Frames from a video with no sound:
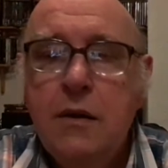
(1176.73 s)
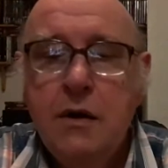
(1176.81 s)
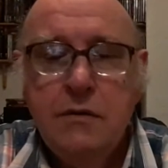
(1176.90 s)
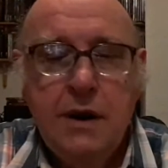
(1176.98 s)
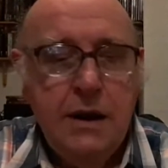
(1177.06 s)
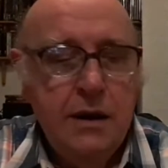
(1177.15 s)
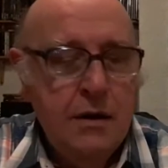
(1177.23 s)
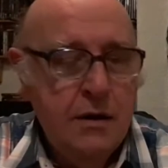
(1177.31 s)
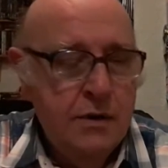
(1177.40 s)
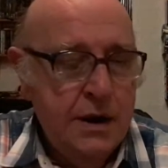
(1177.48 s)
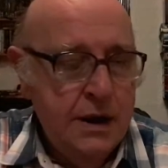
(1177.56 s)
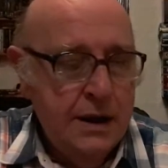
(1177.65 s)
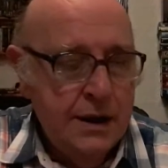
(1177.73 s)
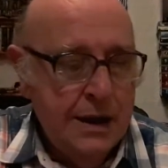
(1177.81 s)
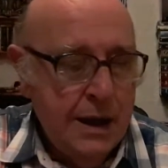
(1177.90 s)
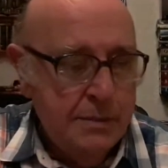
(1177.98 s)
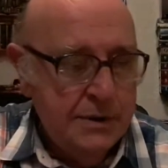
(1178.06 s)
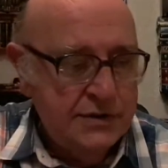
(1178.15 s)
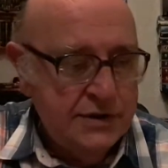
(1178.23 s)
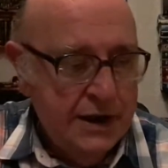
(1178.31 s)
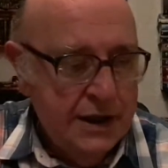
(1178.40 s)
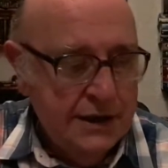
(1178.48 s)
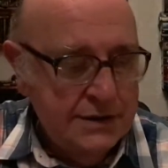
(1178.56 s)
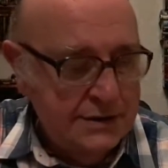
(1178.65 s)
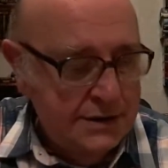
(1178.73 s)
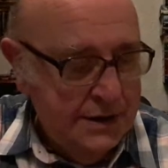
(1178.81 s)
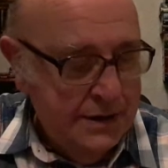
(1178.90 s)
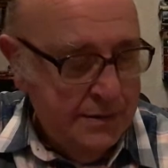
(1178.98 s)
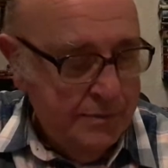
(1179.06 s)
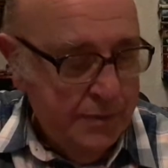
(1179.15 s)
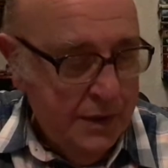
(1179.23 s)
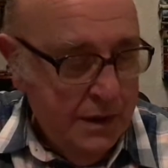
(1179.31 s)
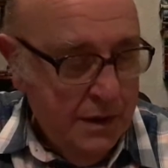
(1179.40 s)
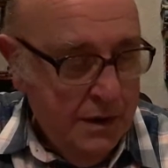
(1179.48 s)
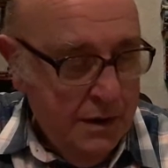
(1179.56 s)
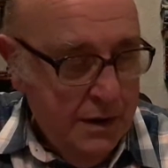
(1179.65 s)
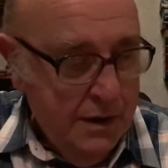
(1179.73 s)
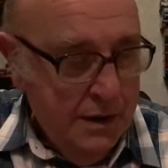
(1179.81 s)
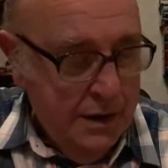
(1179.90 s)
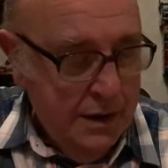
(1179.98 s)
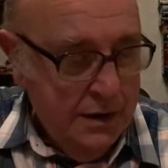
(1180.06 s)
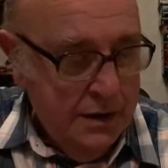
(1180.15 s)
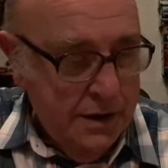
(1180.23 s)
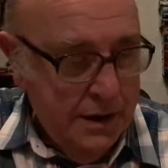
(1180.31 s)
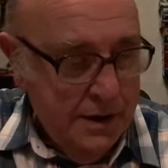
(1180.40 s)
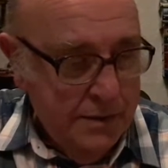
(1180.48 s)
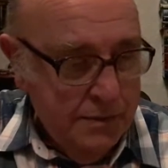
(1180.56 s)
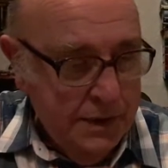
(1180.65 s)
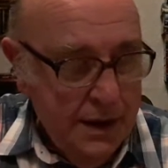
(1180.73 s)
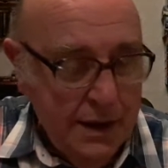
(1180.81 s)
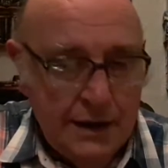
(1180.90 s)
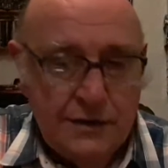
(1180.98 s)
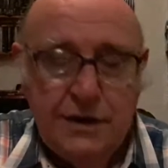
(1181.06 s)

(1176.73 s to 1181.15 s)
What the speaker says: I read it in a couple of sittings, and yeah,